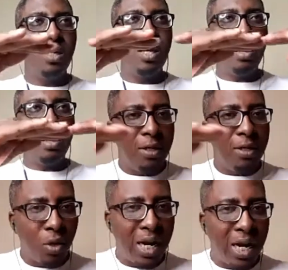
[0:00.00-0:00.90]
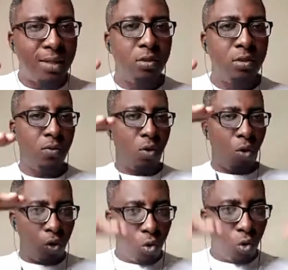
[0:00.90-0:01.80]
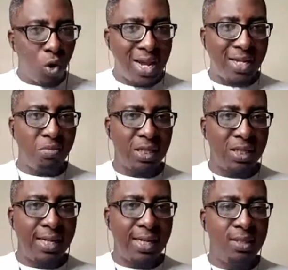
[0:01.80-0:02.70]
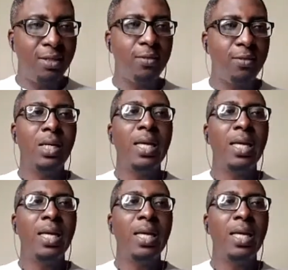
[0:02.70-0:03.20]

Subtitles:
a middle class or low class mentality,